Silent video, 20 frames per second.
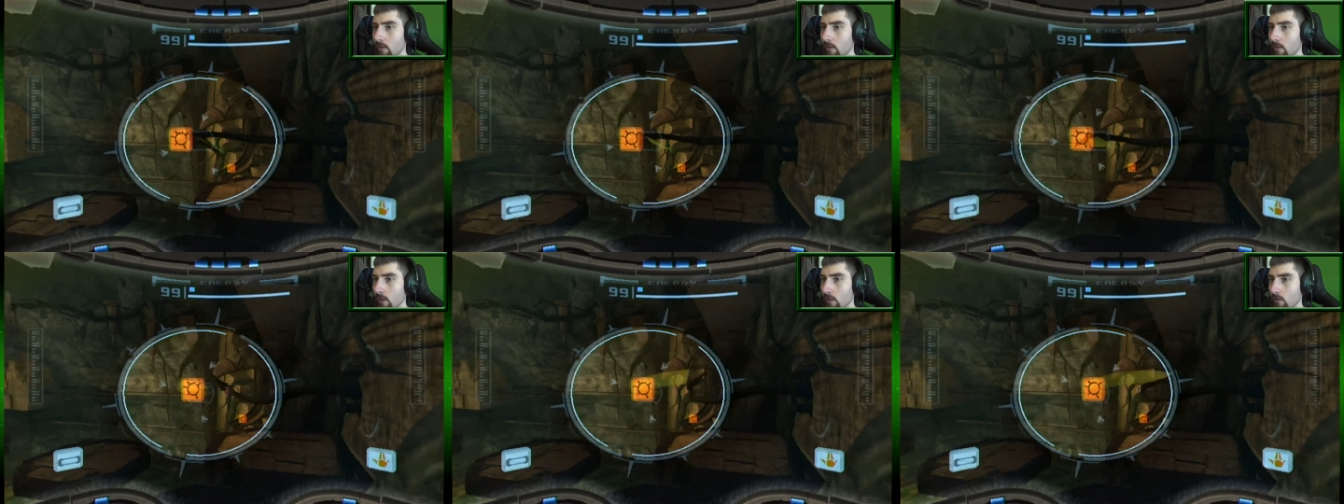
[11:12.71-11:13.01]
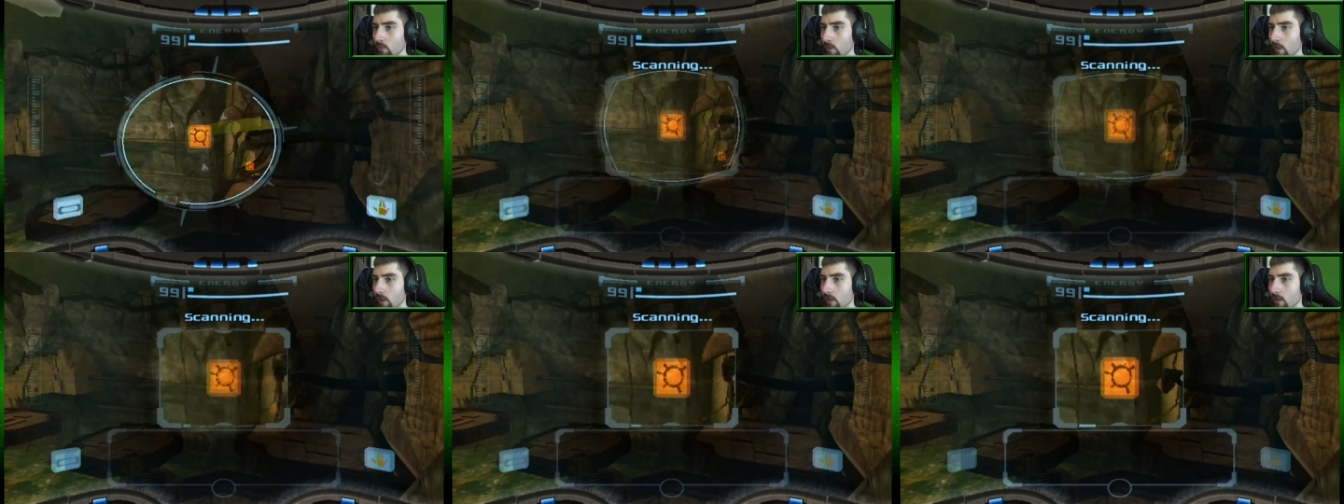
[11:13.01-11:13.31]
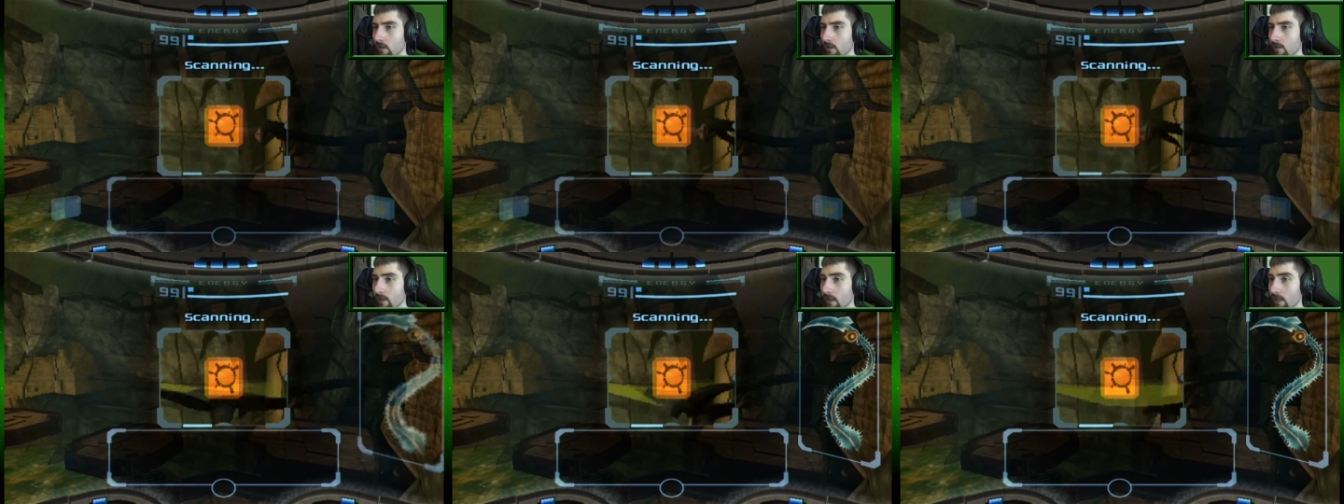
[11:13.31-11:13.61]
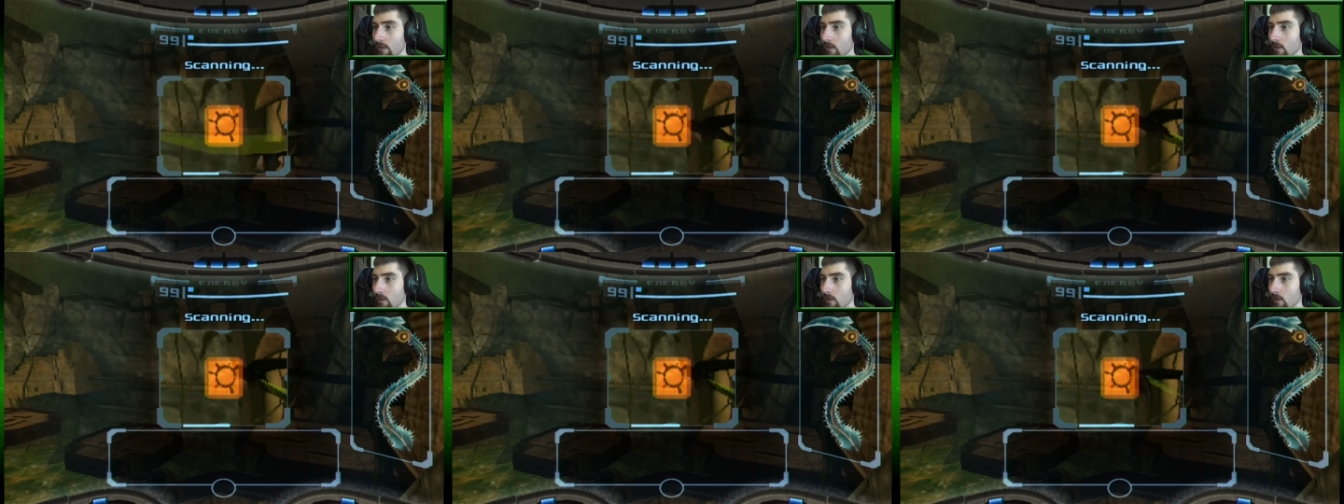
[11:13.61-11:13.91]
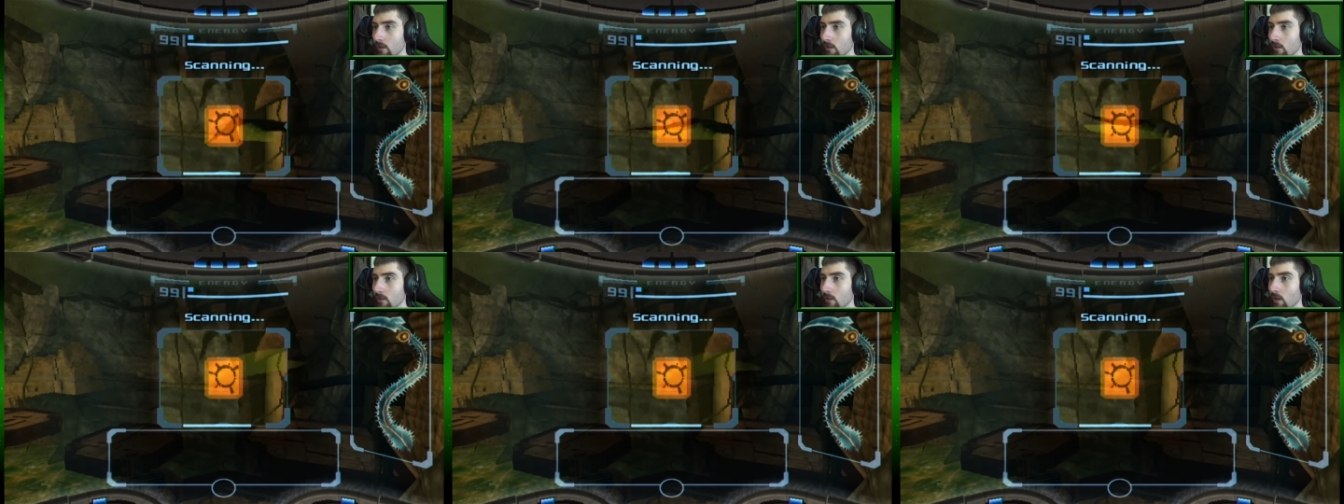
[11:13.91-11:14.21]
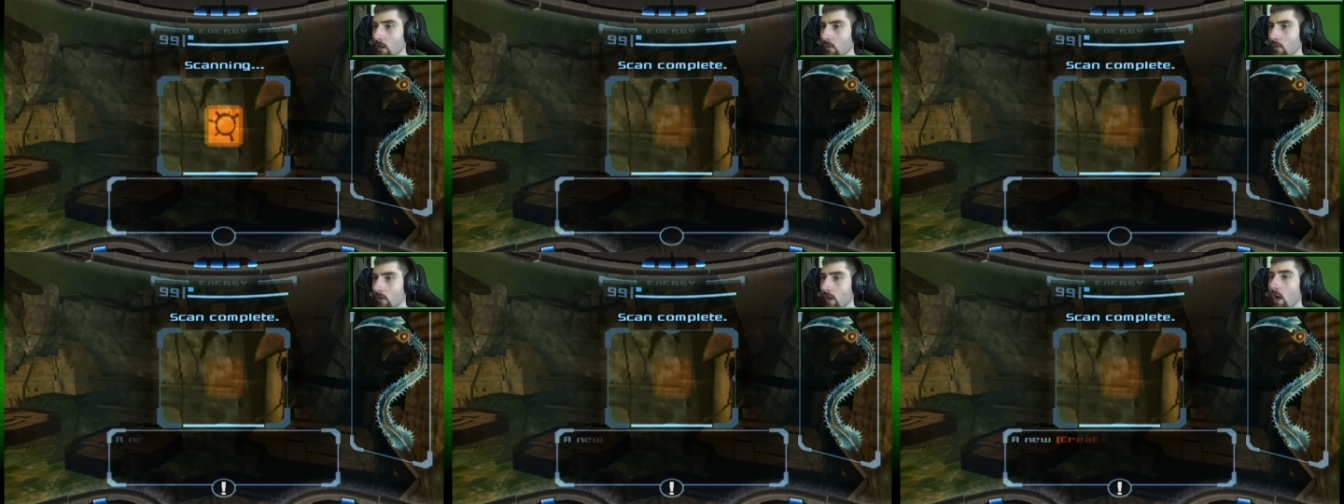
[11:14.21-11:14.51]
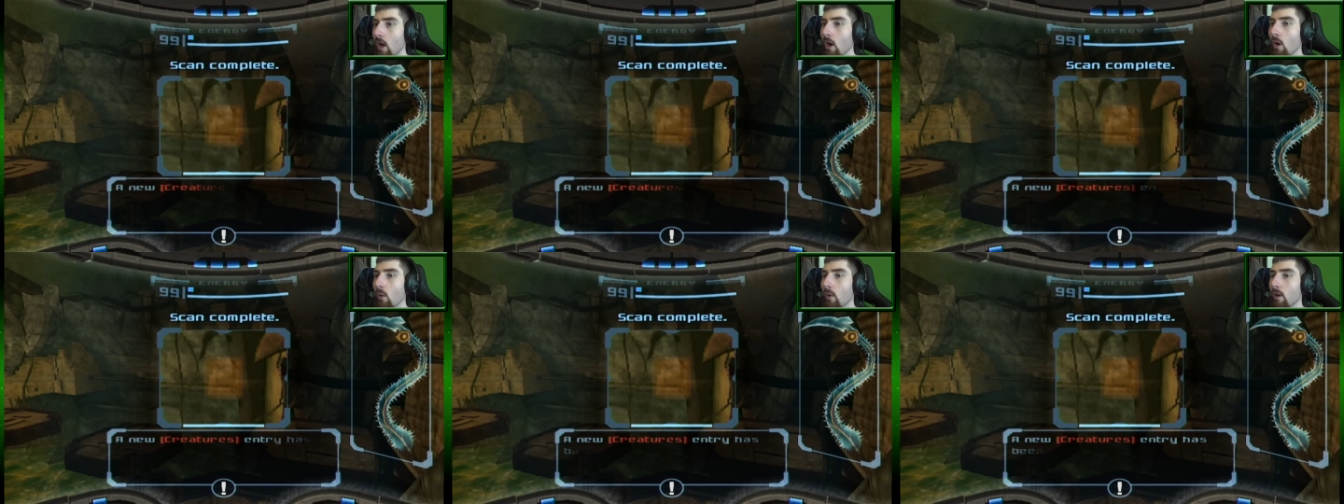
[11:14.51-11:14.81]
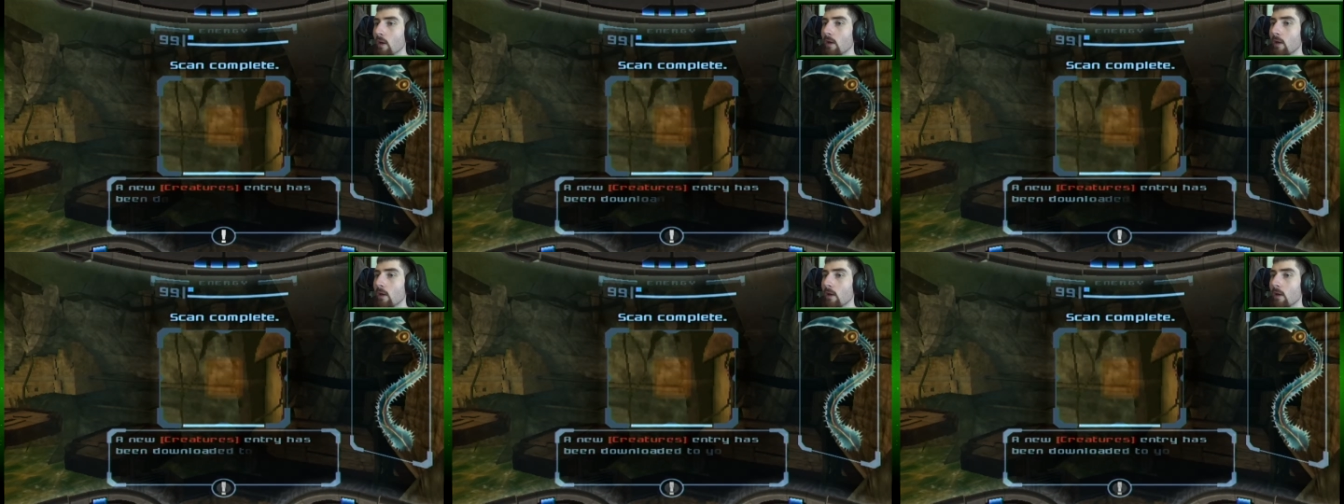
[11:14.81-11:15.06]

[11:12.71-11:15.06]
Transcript: That's weird. Is that another? No. Oh.